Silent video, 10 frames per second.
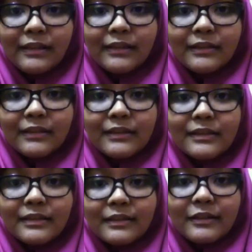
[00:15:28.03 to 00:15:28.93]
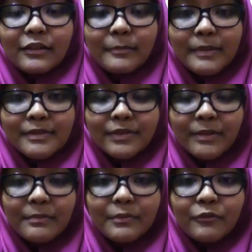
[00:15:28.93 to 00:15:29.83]
the comic
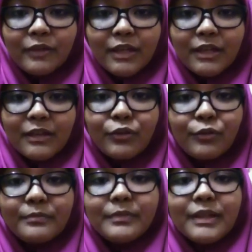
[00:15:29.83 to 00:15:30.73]
strip, we hope